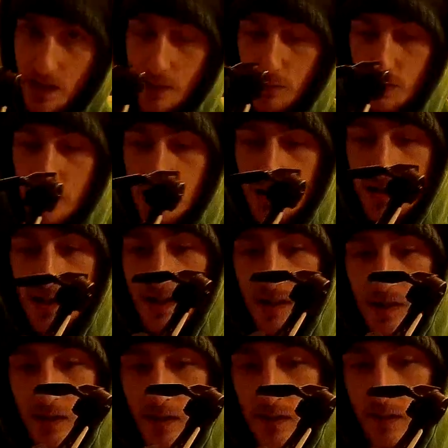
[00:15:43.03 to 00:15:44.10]
able to see
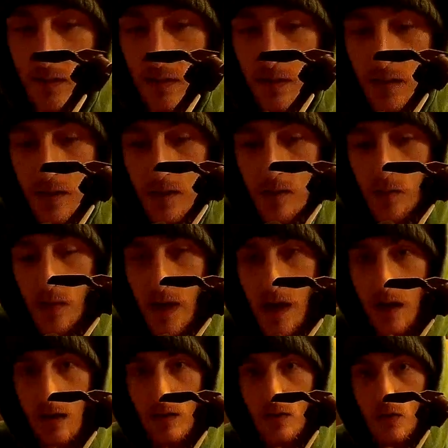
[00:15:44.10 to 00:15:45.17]
it, got
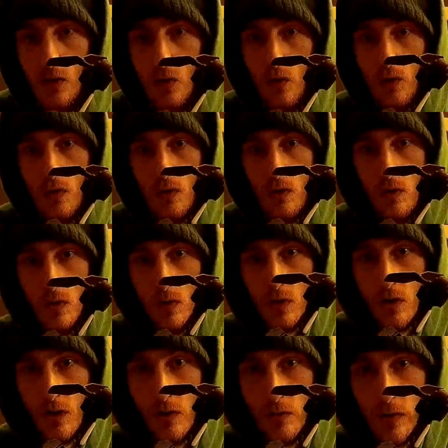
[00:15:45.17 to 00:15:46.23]
a little
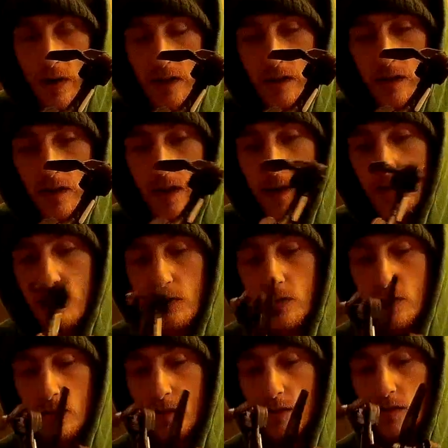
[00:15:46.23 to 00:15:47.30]
red
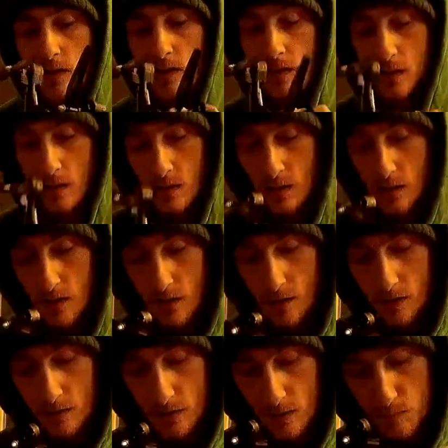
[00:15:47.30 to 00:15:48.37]
connector.
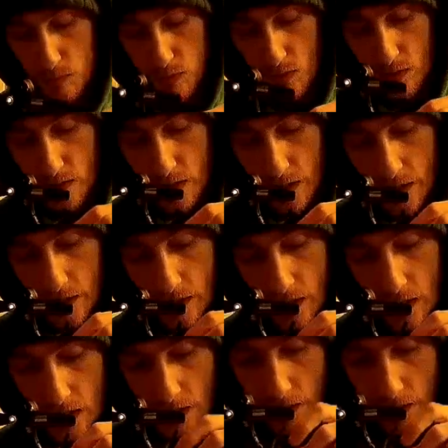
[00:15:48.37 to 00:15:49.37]
Just plug that guy